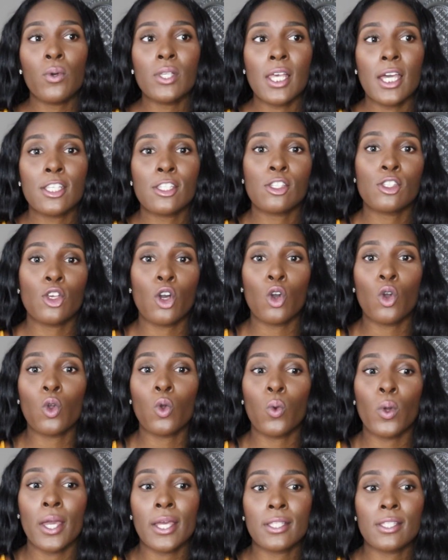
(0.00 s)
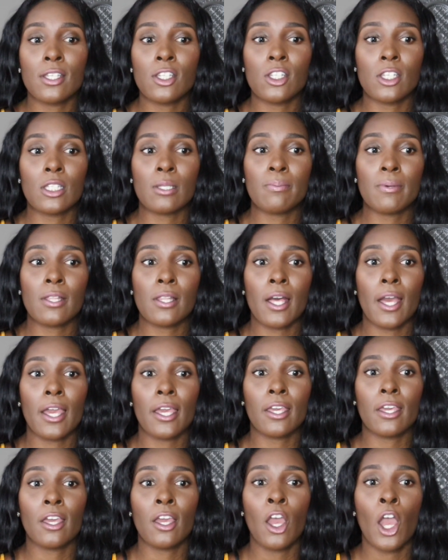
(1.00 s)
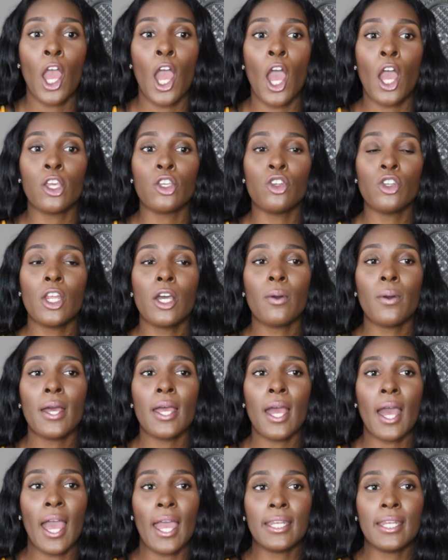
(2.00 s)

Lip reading: was I so quick to just be like, you know what?